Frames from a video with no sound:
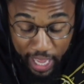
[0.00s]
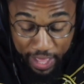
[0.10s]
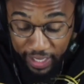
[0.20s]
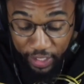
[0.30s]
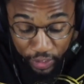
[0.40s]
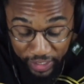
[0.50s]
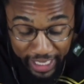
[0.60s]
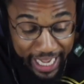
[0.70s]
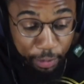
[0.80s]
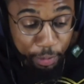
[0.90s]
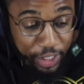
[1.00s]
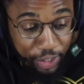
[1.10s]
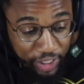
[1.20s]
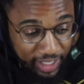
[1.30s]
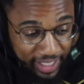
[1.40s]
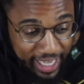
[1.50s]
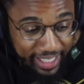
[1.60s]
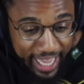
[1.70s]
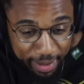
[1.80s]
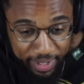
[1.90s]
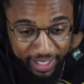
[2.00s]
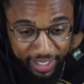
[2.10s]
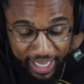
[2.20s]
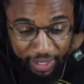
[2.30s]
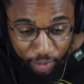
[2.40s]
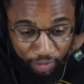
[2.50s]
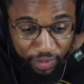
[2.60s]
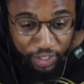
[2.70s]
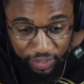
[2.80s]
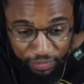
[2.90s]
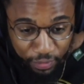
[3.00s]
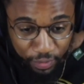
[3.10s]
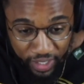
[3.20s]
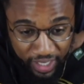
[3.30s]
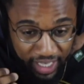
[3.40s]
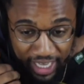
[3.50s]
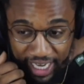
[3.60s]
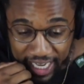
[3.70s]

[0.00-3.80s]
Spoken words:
that there's a lot of reaching that's happening. Like we're reaching for a lot